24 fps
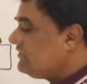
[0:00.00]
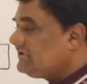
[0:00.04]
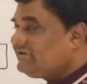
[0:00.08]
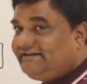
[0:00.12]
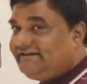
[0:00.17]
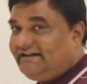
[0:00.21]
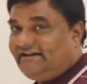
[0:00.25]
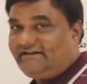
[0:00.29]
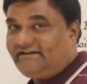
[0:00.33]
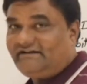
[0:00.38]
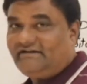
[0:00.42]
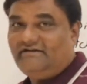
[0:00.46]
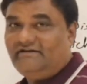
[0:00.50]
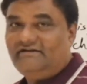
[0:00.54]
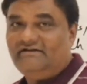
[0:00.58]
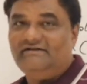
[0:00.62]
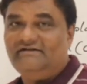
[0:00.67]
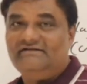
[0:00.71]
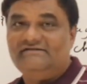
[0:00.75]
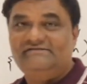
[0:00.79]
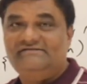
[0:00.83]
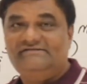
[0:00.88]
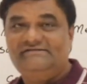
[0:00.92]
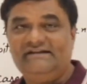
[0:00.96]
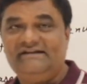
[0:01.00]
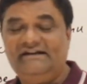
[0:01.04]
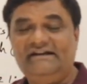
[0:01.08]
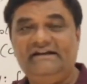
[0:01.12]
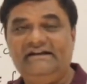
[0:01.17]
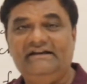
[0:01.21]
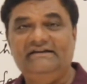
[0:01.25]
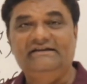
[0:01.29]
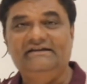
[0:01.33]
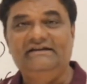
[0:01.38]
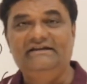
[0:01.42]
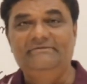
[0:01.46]
for
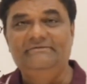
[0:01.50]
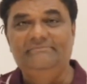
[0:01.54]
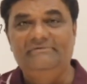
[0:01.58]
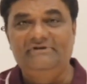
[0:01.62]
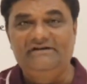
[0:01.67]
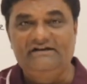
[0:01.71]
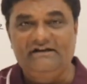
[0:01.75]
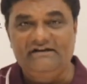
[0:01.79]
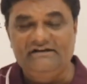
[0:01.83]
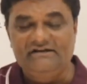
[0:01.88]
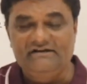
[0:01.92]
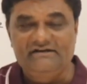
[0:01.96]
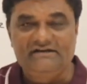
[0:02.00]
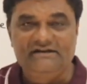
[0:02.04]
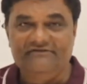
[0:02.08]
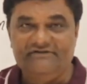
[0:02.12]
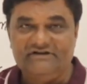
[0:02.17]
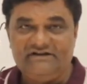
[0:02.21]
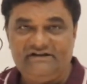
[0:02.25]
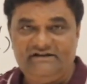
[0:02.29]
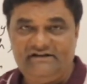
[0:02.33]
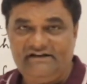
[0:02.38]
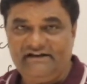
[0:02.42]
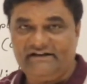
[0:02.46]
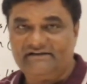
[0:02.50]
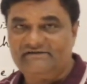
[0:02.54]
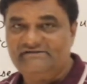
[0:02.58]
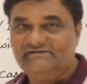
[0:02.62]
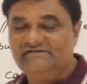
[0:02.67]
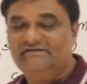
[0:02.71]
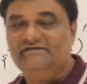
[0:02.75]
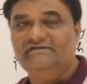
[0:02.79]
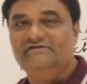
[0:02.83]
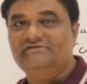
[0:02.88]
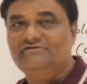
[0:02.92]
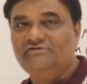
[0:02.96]
setting an element at a given
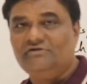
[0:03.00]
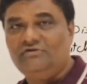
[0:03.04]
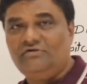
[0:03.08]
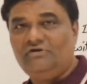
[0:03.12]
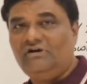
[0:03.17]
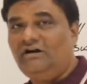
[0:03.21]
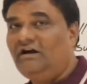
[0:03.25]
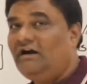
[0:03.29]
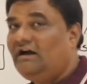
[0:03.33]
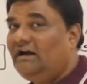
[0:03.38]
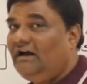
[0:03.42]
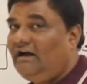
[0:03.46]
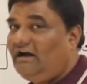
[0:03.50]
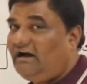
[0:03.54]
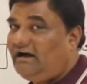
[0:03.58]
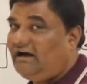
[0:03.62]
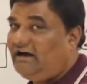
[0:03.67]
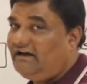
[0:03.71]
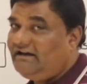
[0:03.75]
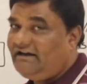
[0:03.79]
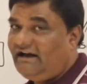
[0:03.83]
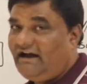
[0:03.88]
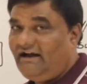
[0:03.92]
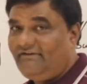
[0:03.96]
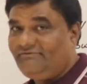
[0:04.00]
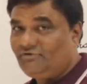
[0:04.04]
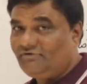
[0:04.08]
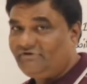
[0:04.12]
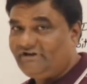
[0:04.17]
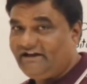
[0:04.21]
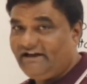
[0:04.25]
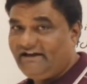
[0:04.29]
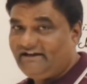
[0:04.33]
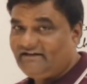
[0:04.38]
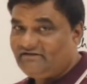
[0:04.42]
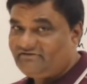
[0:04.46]
index. So I have to
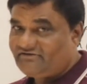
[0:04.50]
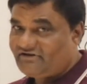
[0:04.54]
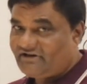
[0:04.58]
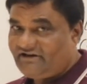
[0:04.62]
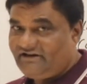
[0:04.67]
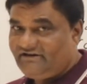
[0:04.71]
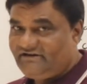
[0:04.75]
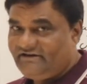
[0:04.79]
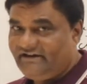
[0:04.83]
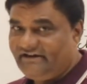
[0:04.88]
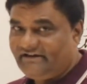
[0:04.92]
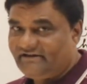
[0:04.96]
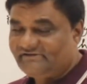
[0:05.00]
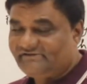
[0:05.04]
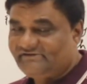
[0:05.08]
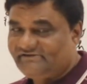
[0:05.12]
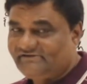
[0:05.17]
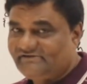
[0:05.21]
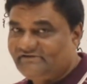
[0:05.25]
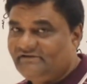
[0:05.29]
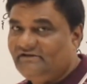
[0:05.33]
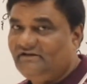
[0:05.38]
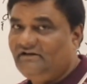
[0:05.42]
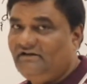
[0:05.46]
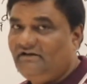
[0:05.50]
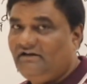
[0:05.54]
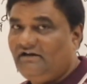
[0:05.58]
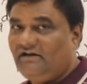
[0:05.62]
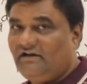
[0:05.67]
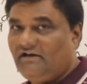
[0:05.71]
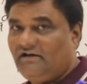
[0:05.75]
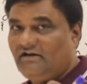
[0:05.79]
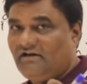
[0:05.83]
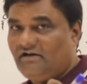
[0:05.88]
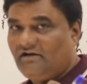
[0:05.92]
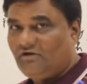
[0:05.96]
take 3 things:
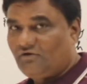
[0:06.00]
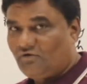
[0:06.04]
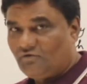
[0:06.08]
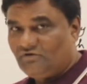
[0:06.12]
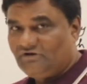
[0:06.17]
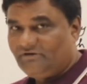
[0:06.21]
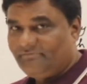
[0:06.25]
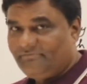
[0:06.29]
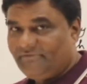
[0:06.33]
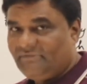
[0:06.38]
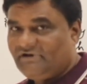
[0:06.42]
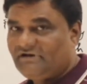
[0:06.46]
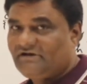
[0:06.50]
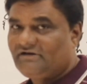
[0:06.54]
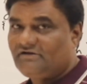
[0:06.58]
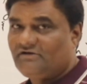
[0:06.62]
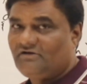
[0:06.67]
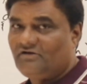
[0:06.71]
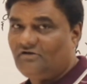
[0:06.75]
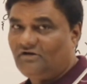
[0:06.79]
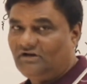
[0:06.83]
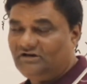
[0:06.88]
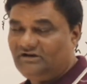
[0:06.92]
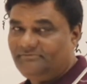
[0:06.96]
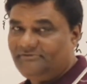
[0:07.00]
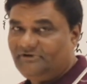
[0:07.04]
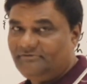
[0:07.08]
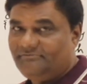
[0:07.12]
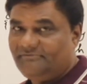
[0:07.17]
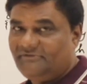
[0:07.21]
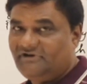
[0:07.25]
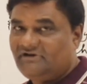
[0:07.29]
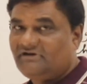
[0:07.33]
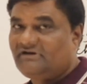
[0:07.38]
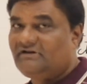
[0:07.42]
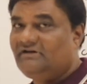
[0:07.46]
row number, column
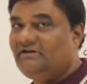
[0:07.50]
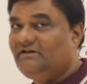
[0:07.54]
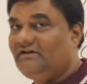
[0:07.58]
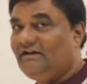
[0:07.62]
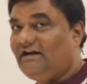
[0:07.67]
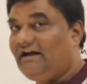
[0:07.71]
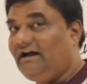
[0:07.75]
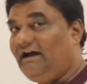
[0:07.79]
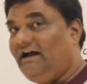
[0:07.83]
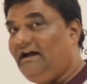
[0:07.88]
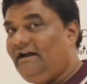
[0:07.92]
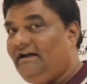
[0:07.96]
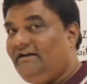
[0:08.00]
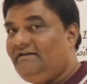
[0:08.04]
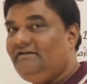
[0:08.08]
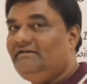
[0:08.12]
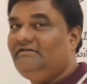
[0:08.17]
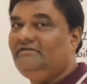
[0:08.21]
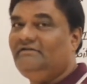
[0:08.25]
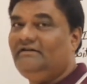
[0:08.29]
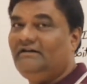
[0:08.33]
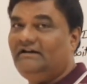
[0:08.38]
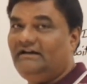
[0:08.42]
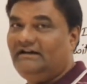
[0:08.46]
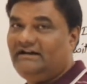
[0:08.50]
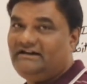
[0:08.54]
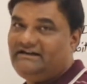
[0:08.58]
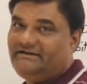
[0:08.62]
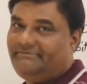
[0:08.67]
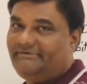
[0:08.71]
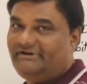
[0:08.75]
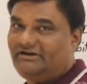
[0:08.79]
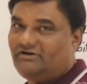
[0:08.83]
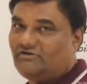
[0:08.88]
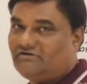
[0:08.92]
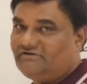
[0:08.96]
number, and
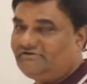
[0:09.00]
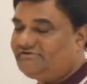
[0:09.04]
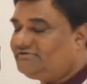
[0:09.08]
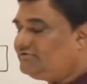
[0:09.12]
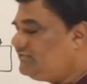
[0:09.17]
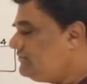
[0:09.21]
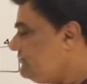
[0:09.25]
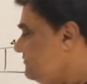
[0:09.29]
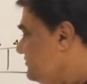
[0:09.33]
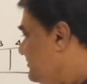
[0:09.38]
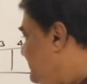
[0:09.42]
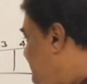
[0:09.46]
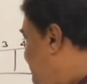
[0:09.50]
element also.